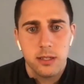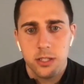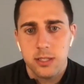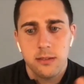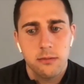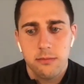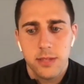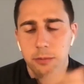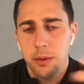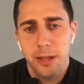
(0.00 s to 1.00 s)
just
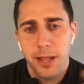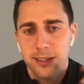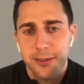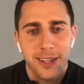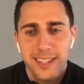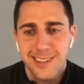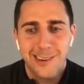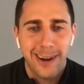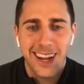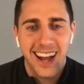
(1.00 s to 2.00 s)
tell people like, dude, he's a
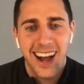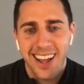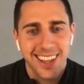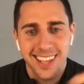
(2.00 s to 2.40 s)
great guy.